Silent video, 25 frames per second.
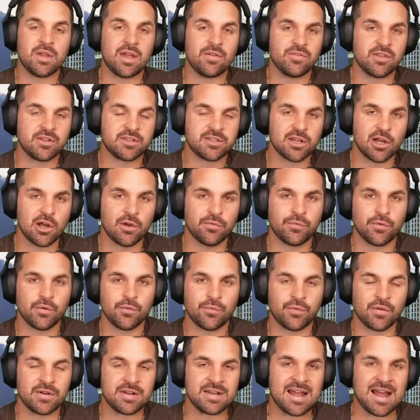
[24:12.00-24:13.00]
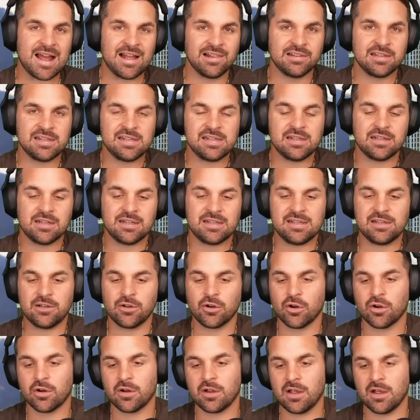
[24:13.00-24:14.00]
have the tough finale
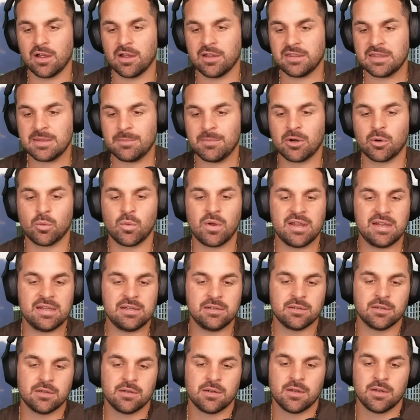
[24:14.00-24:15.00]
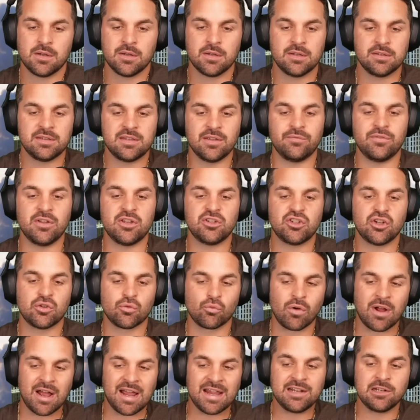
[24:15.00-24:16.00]
here in the middleweight division.
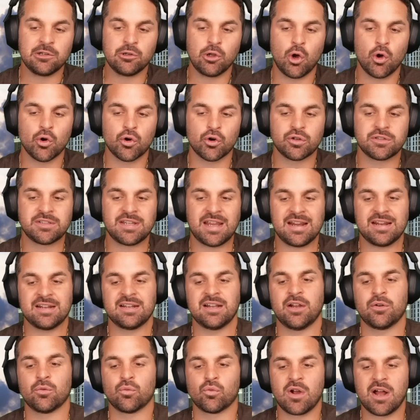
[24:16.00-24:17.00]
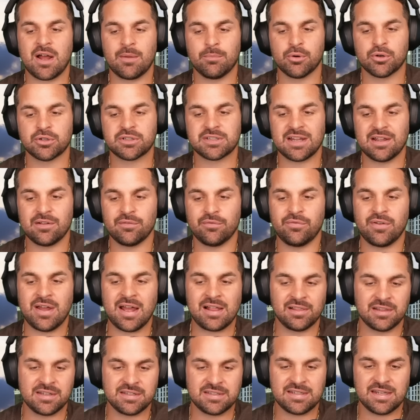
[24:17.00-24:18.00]
Ryan Loder taking on Robert
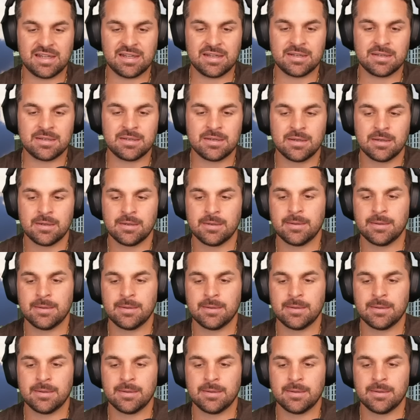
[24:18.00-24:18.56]
Valentin.